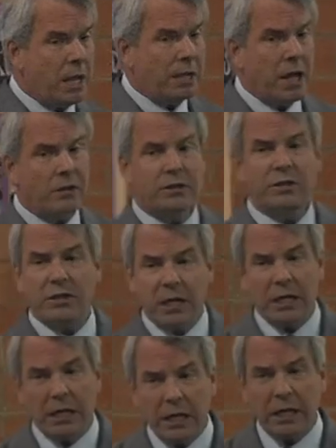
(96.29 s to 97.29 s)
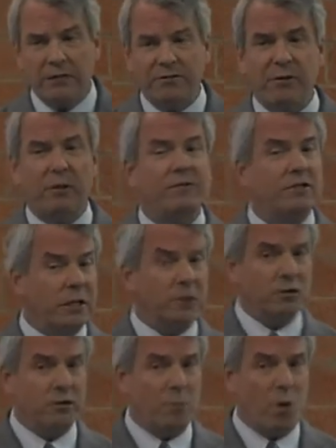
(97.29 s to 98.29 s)
Now the city is full of
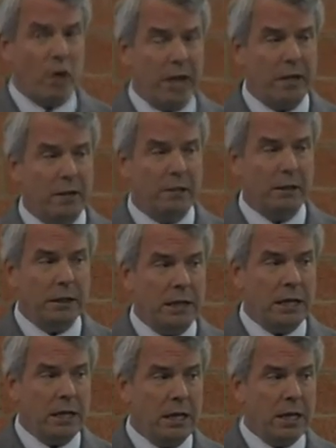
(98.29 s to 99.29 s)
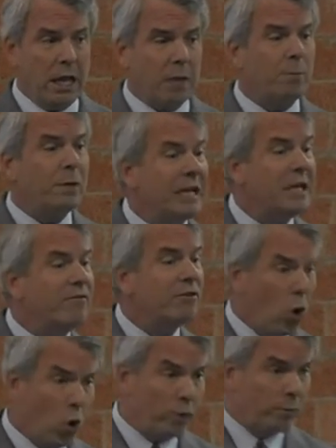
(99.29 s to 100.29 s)
slickers, boy, and plenty of
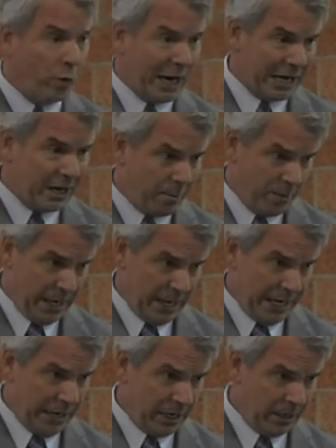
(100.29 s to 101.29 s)
gold breaking men.